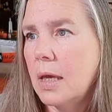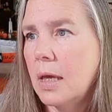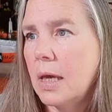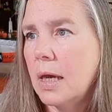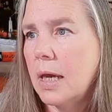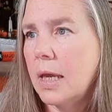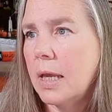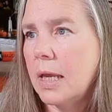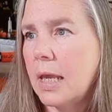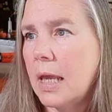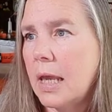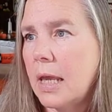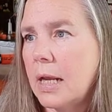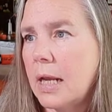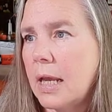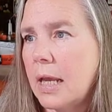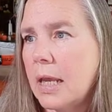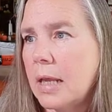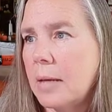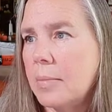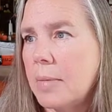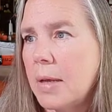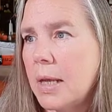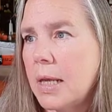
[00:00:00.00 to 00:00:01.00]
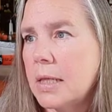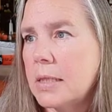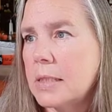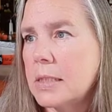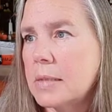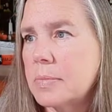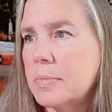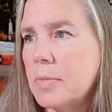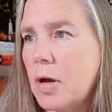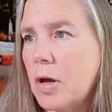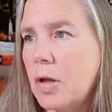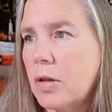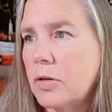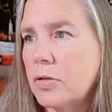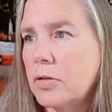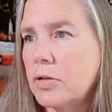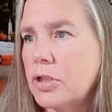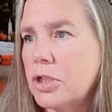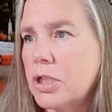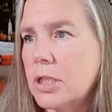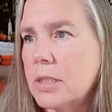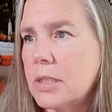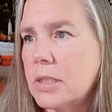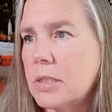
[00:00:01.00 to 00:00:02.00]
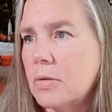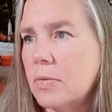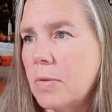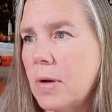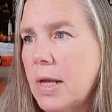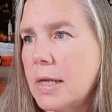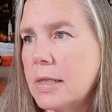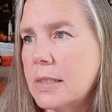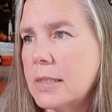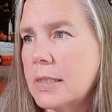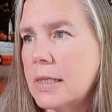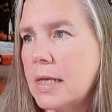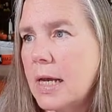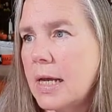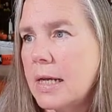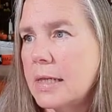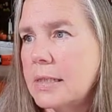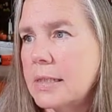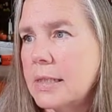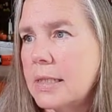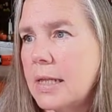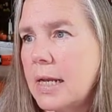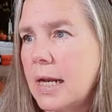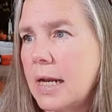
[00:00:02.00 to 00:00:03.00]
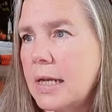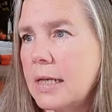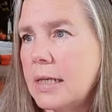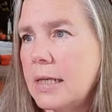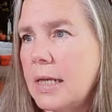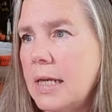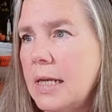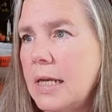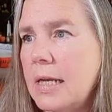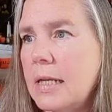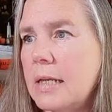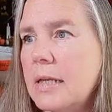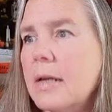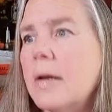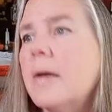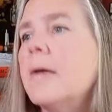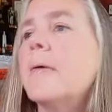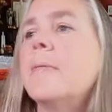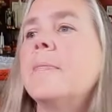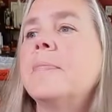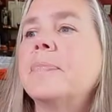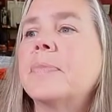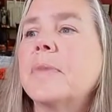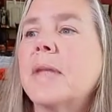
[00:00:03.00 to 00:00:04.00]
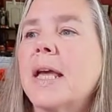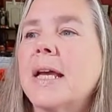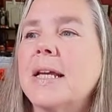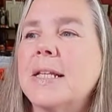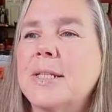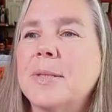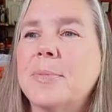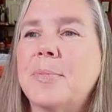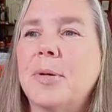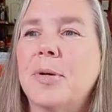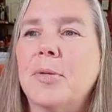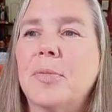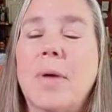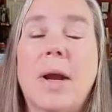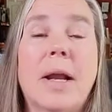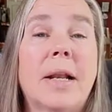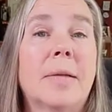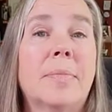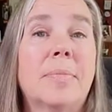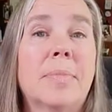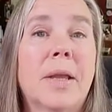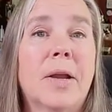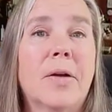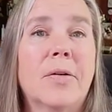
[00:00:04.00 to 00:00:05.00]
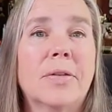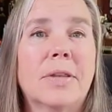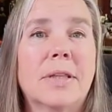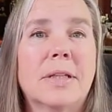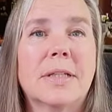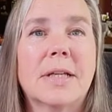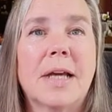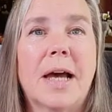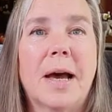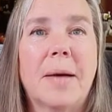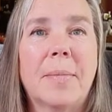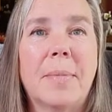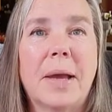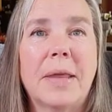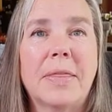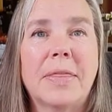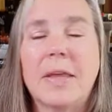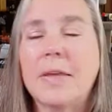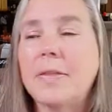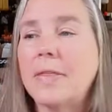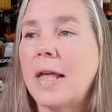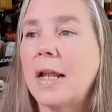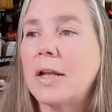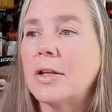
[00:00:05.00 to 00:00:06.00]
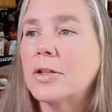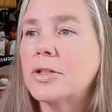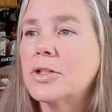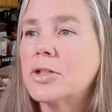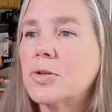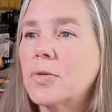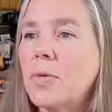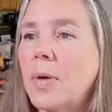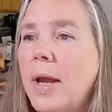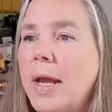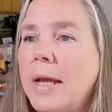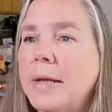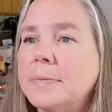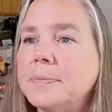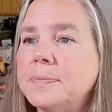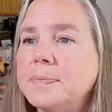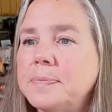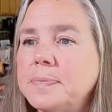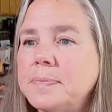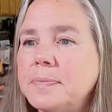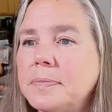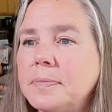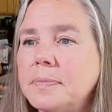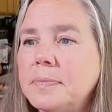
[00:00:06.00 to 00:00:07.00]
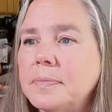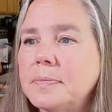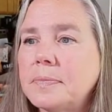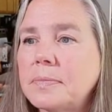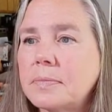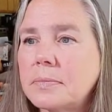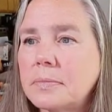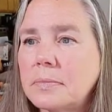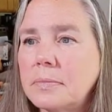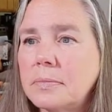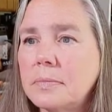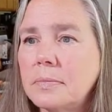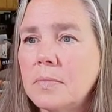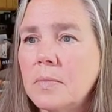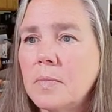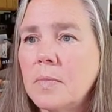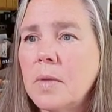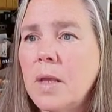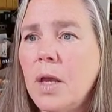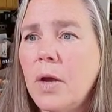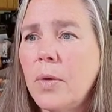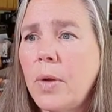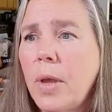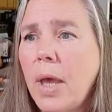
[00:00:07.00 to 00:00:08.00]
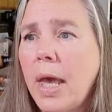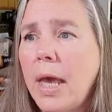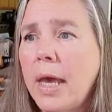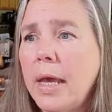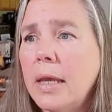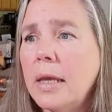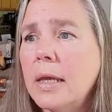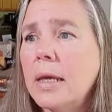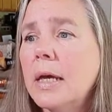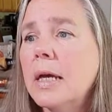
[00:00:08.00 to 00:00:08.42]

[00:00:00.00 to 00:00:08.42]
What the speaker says: Again, I can make it smaller, just the right size that I need to put right up there at the top. I think that looks great. Okay.